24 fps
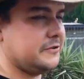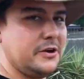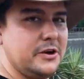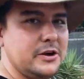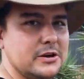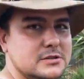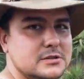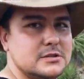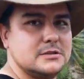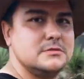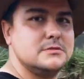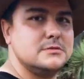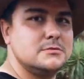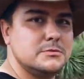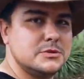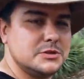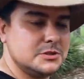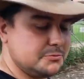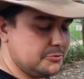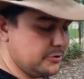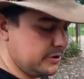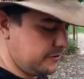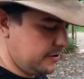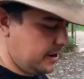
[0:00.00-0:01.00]
1st, which
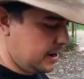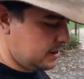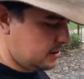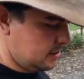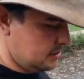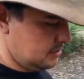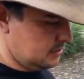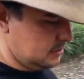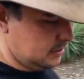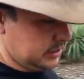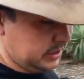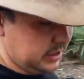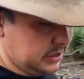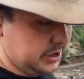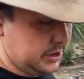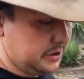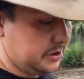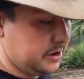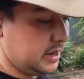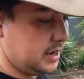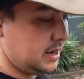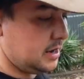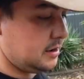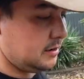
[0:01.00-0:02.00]
is pretty rad, in a
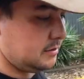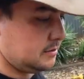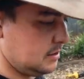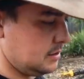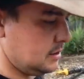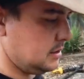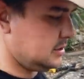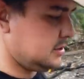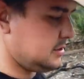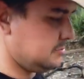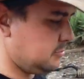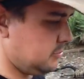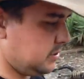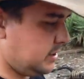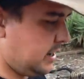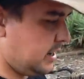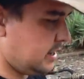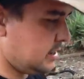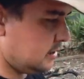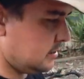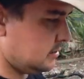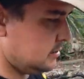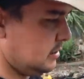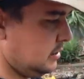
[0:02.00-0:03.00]
new car, only just put
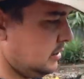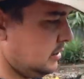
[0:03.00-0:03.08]
together.